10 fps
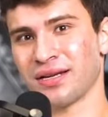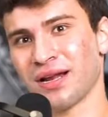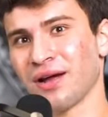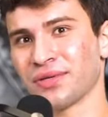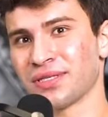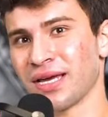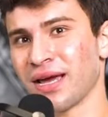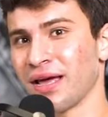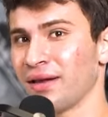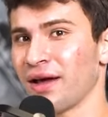I would say
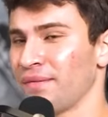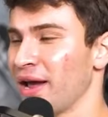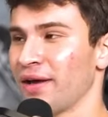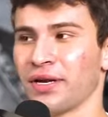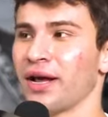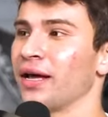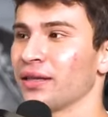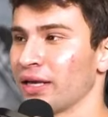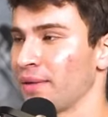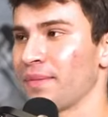I, I haven't had
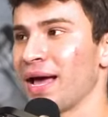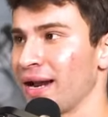like a bad